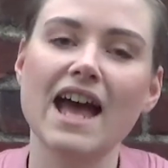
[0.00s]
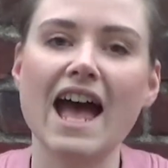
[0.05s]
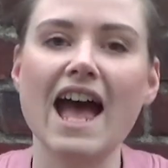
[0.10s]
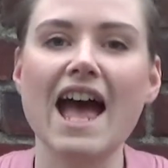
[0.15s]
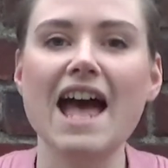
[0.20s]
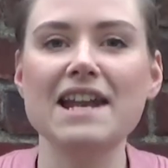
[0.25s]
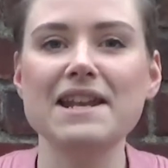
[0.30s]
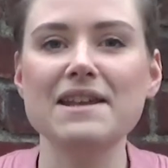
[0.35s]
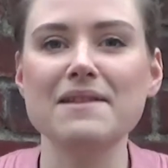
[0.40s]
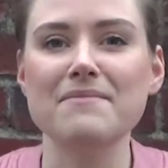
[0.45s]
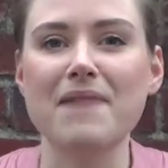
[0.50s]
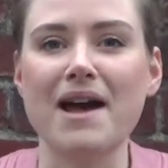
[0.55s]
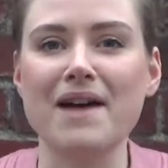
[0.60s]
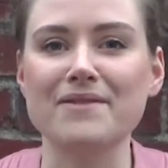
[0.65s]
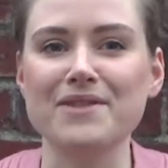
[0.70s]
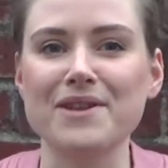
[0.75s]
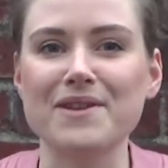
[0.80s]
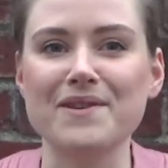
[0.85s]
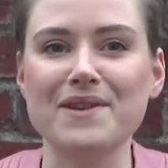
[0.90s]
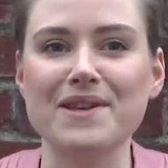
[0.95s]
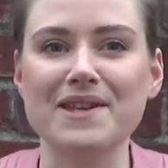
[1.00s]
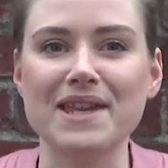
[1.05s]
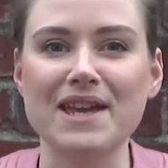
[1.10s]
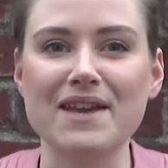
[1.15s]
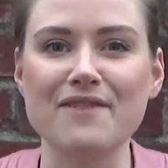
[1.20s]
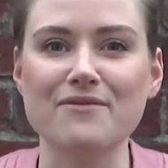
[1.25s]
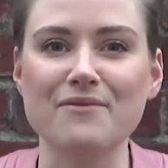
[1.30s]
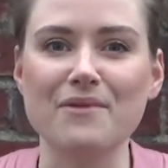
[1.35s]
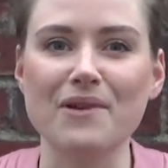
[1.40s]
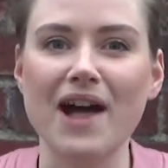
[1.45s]
Any amount you can
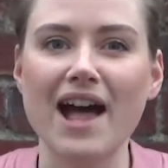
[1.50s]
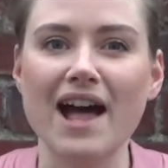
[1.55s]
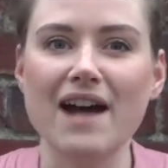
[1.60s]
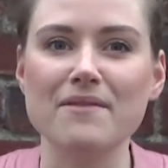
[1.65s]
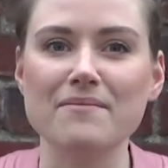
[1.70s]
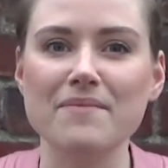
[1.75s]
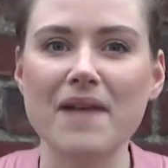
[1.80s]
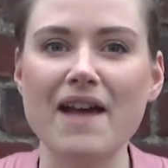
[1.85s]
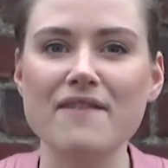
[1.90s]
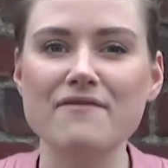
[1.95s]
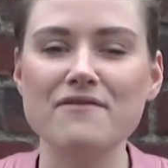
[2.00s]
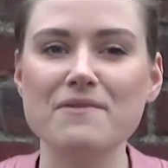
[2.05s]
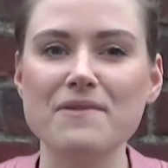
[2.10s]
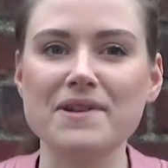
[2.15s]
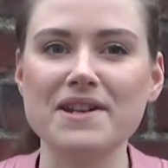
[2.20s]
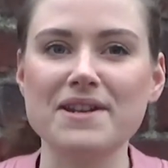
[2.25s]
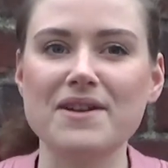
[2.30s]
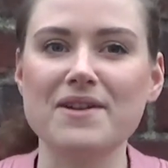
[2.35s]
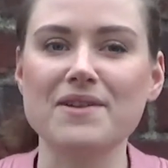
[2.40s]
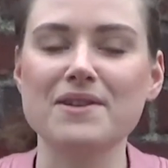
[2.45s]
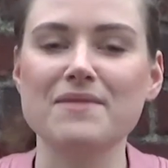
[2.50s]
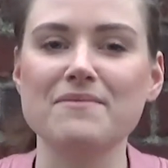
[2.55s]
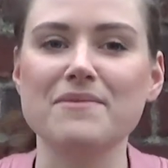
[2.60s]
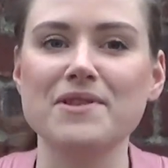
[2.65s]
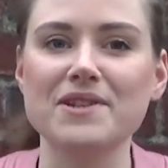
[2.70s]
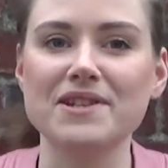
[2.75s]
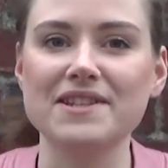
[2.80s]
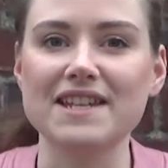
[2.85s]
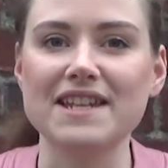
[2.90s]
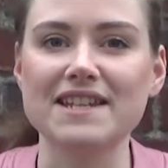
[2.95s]
give will help everyone in our
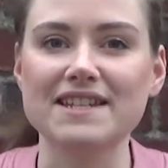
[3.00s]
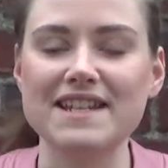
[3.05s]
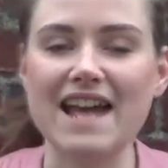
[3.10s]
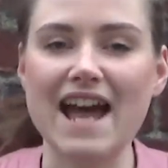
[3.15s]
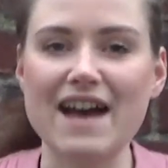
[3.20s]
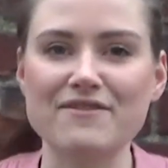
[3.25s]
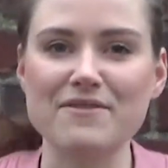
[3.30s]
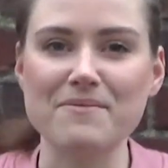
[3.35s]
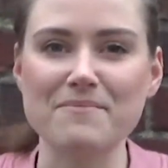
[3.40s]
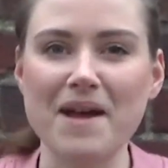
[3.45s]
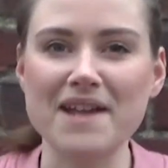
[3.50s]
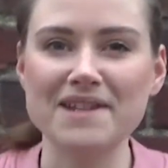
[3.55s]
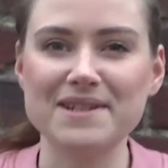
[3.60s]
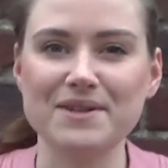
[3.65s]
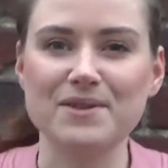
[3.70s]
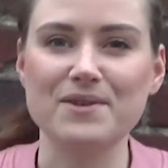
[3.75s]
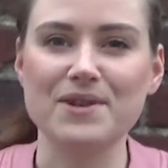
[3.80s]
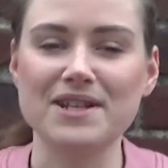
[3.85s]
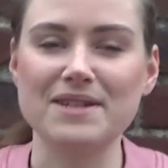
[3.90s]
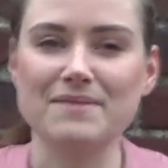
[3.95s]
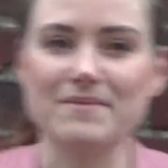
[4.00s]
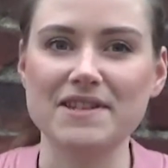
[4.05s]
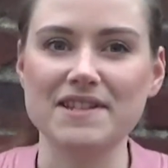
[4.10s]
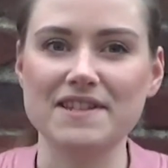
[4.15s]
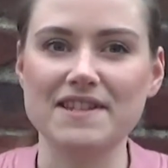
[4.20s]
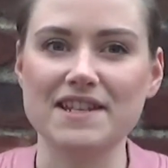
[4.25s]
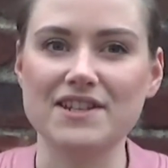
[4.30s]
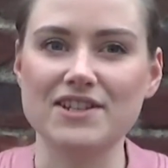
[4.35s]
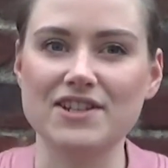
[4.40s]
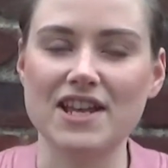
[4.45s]
communities to have a better Christmas
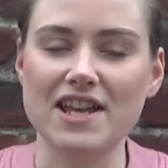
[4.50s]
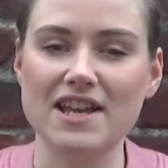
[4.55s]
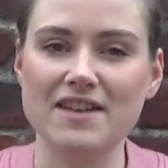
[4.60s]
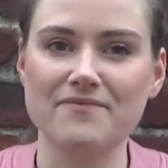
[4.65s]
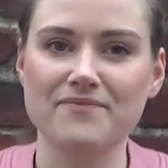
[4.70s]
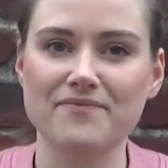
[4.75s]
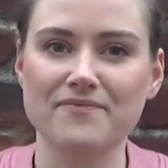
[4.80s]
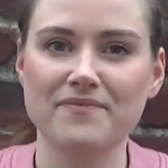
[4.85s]
this year.